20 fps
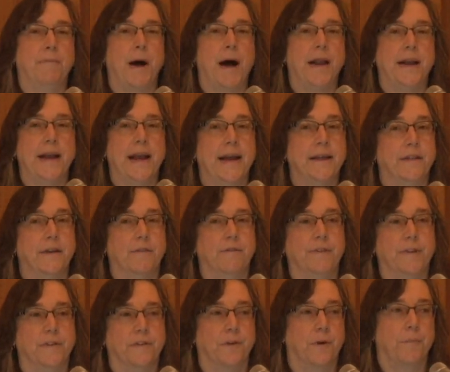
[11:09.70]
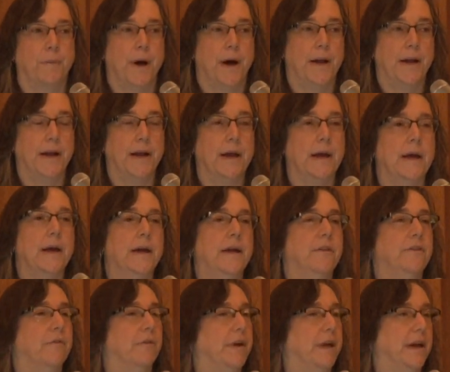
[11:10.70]
body and their fiscal body.
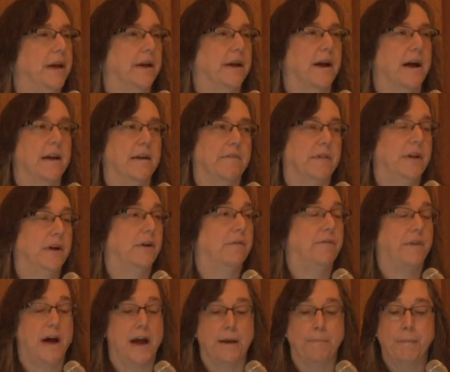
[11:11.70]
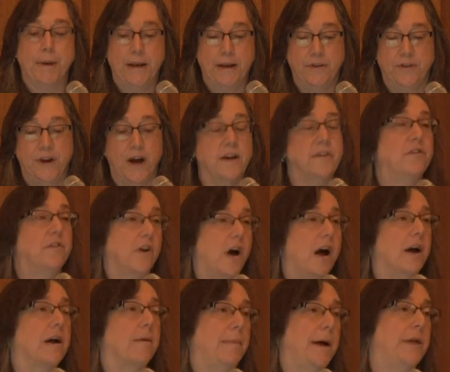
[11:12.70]
So again, kind of clarifying, but it does
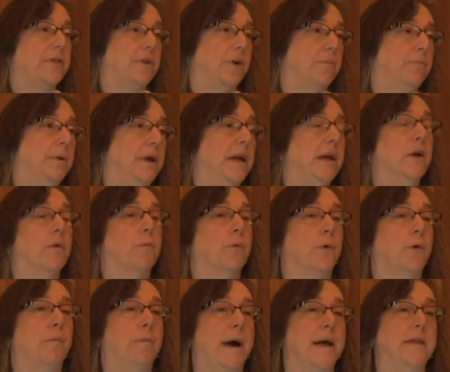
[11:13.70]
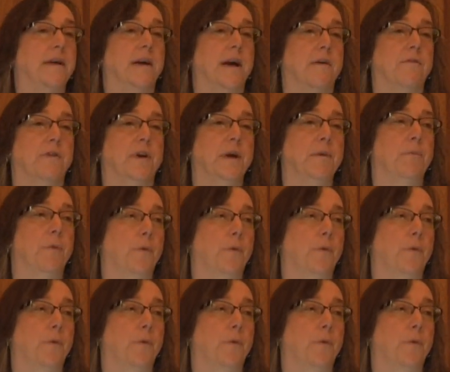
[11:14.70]
talk about there being a rule by the governing